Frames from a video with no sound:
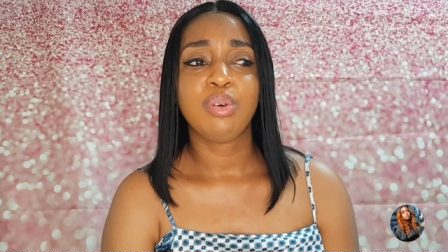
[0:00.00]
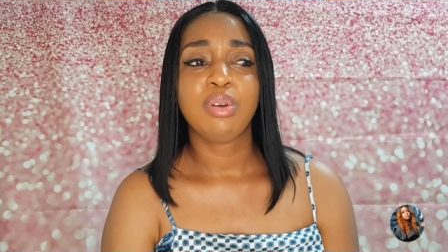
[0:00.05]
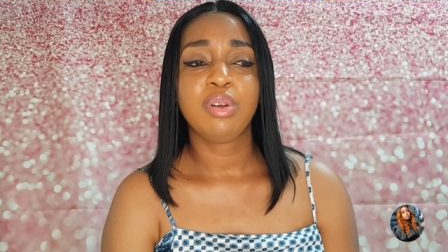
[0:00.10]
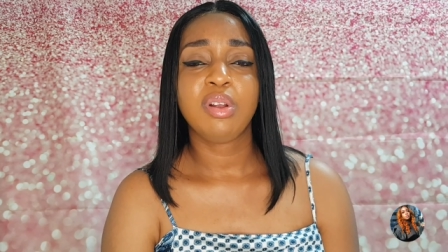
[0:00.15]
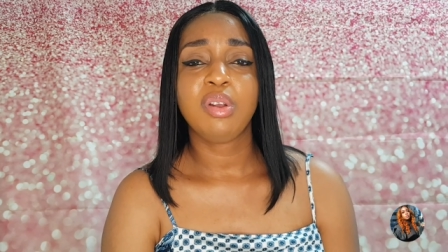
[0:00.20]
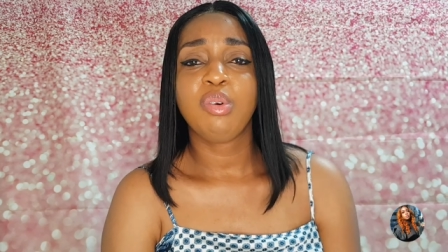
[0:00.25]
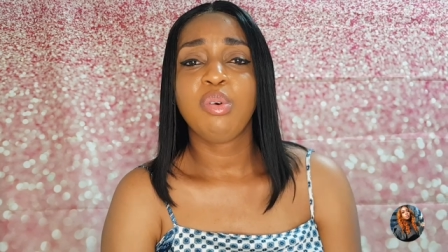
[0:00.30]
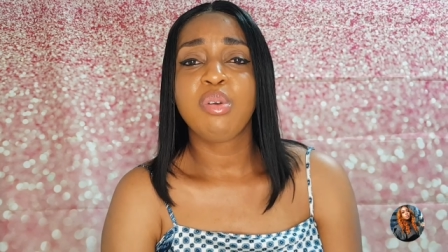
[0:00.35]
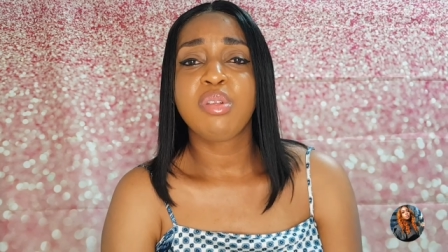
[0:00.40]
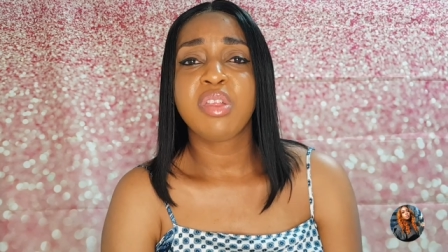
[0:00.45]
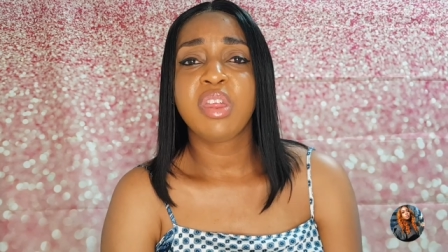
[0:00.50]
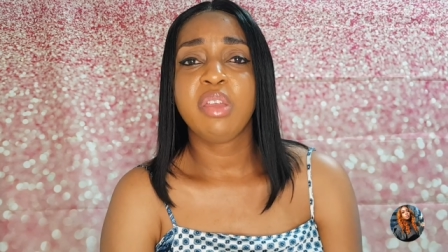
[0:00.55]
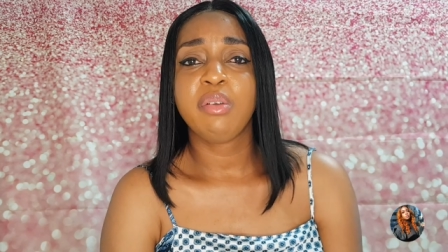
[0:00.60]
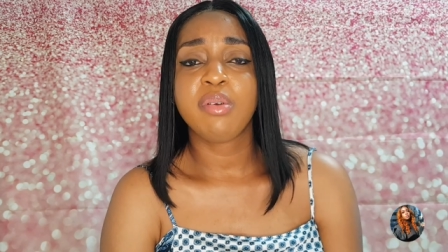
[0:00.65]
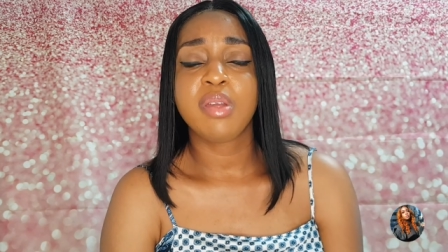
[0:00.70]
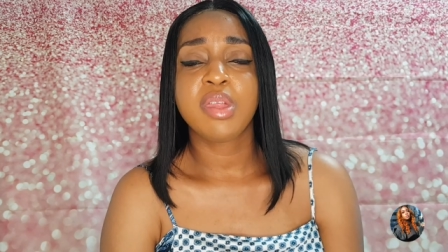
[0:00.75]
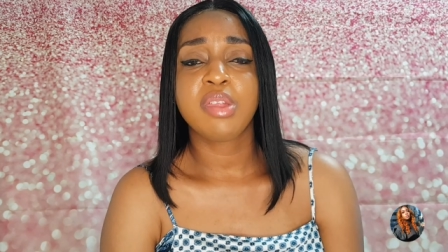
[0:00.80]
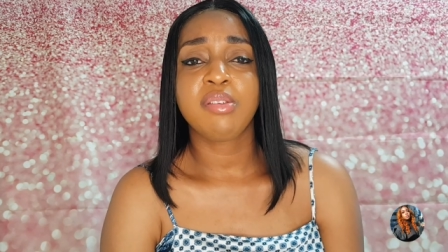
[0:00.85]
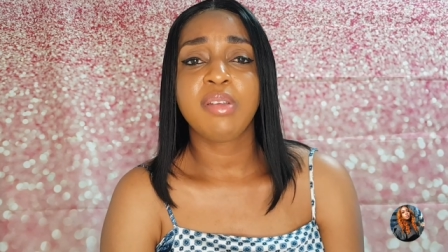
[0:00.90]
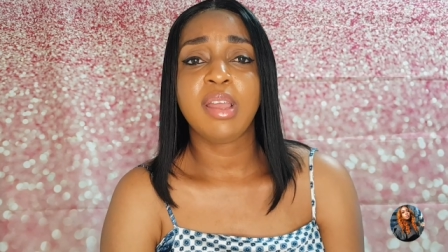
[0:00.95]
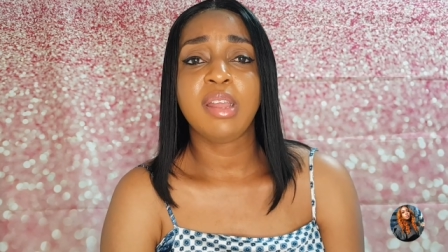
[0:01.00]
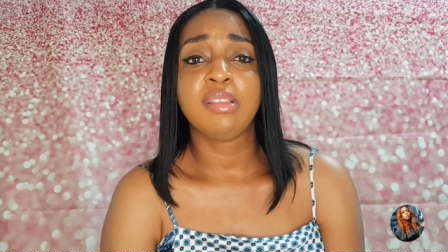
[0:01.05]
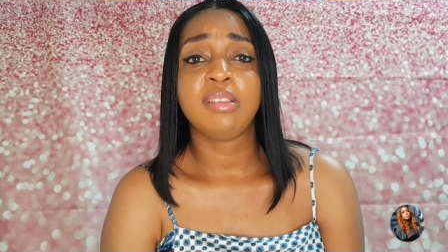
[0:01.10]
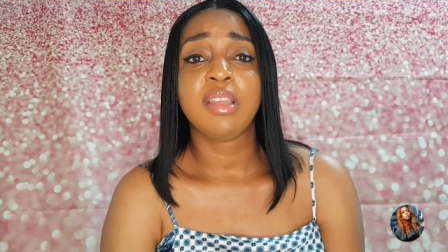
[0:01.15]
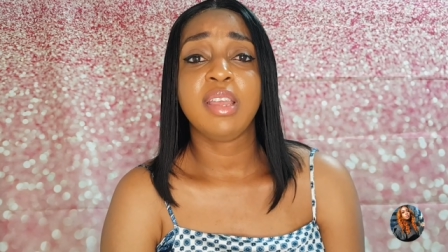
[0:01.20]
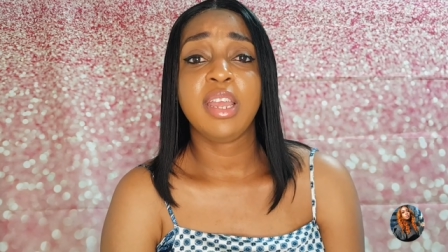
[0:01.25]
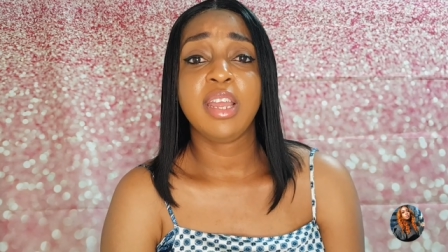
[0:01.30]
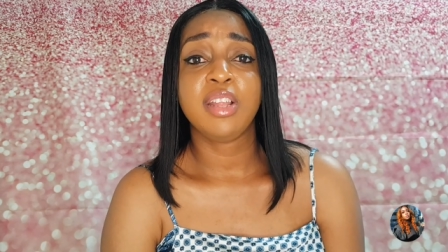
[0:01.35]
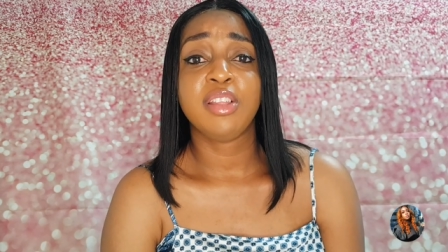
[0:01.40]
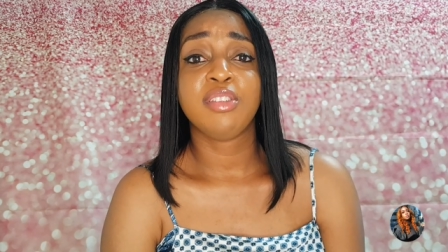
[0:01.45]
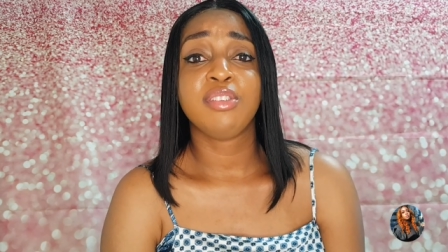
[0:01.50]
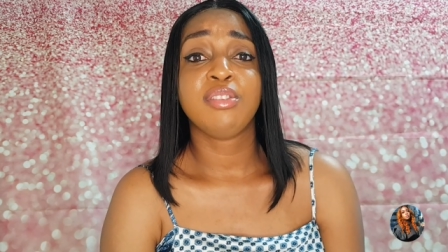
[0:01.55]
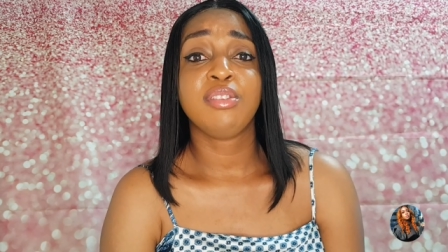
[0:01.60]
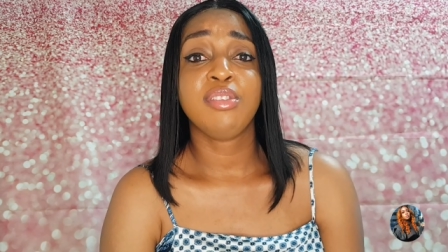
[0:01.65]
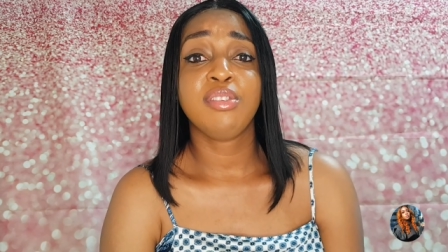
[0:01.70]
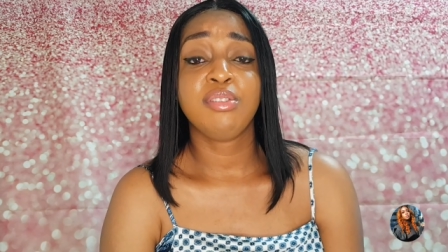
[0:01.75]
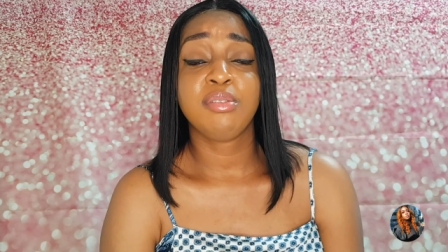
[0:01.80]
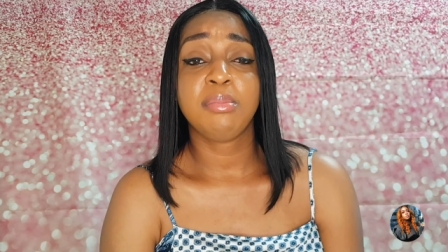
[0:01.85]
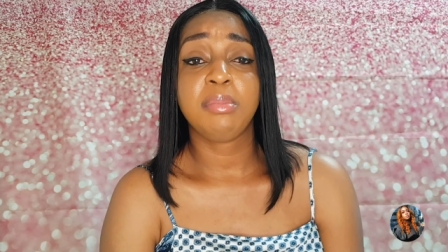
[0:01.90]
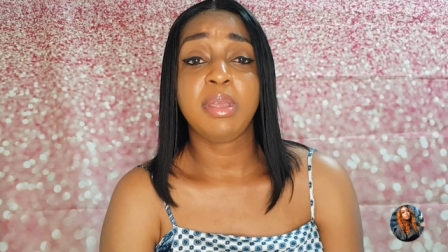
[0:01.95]
close he was trying to get
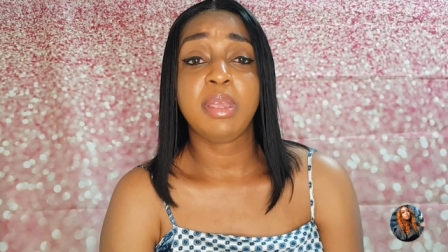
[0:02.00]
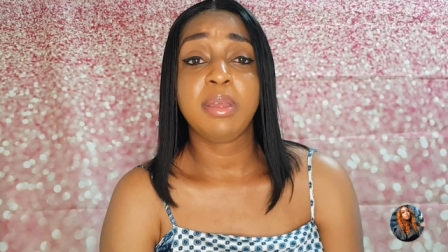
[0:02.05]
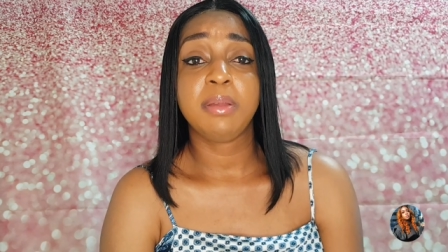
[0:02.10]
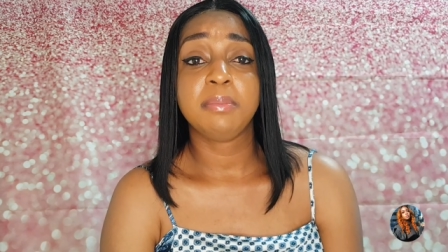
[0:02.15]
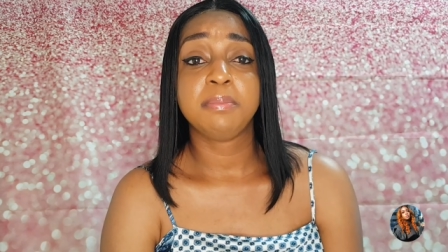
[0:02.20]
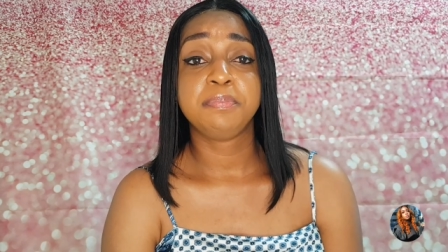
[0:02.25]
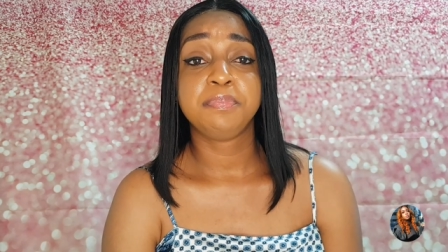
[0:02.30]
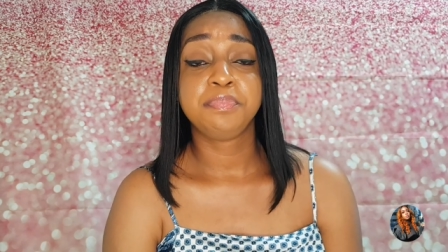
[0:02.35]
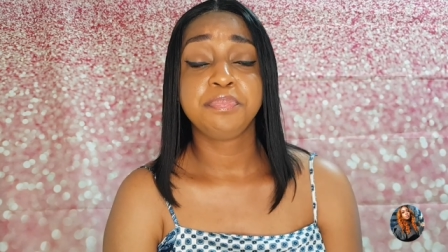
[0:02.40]
to me.